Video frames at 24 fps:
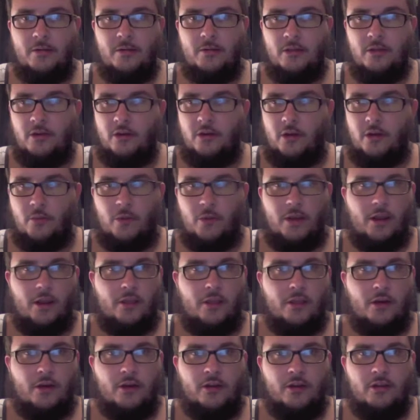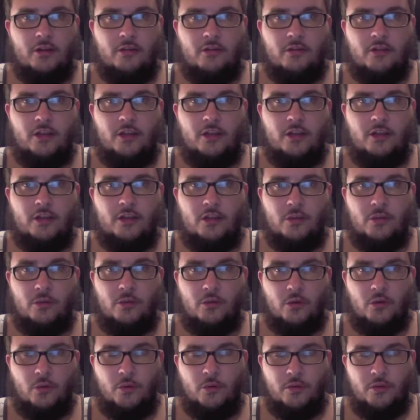Then you're like, wait, I thought you said that you
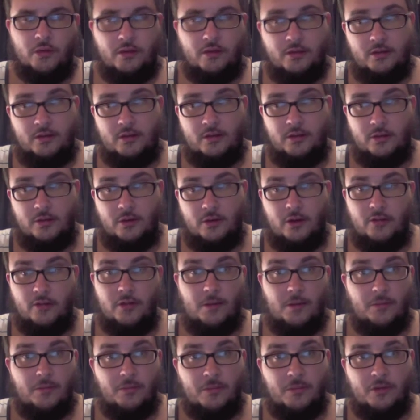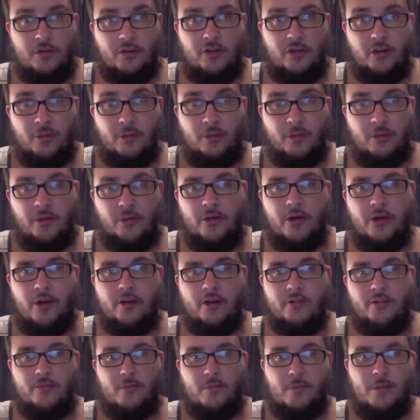were cool with this. So at all times, make sure you're completely
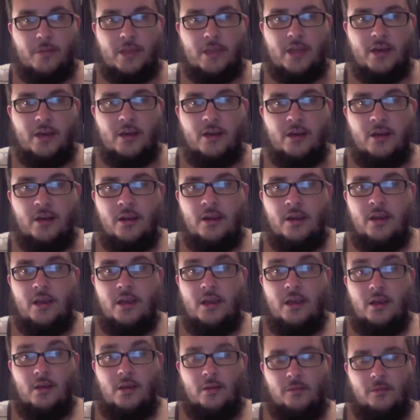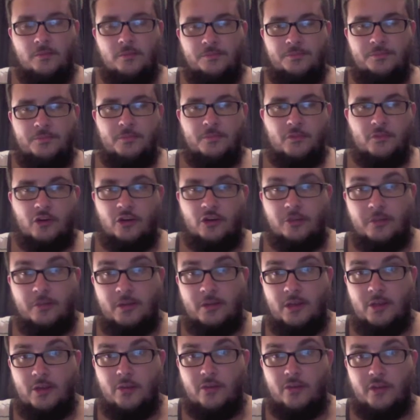honest from the beginning. Trust
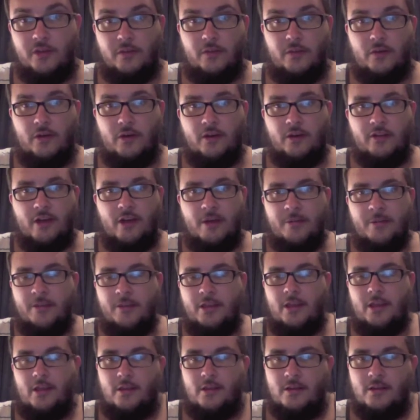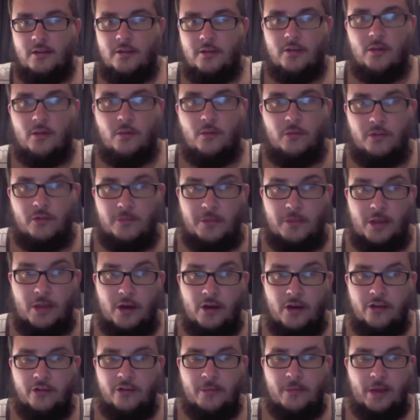me, it will save you a lot of time in the end. So just be
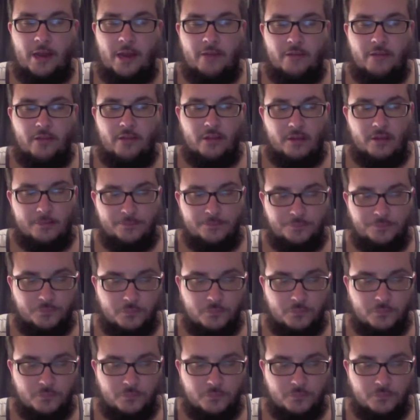honest about everything.